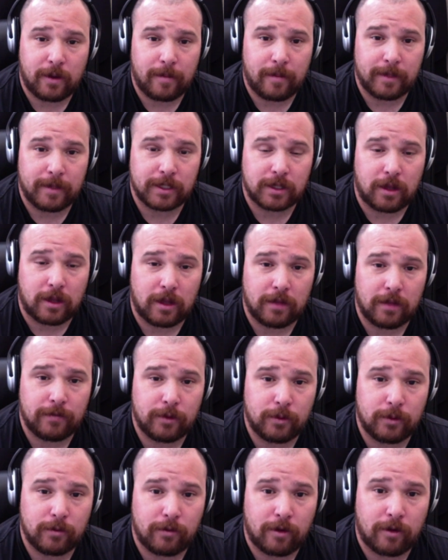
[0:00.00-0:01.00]
I miss all of
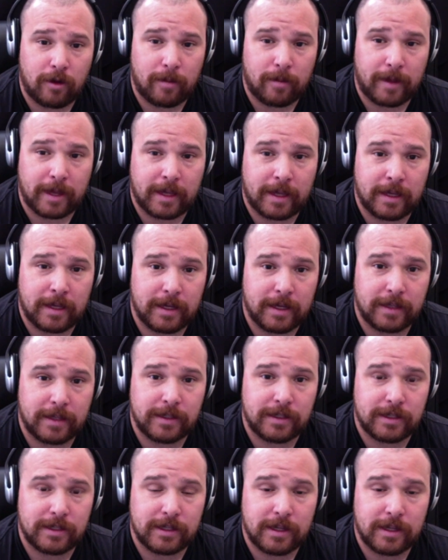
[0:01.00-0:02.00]
you. You're all my
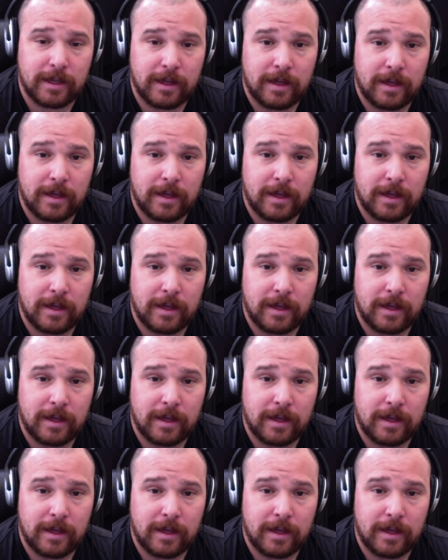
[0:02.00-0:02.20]
kids.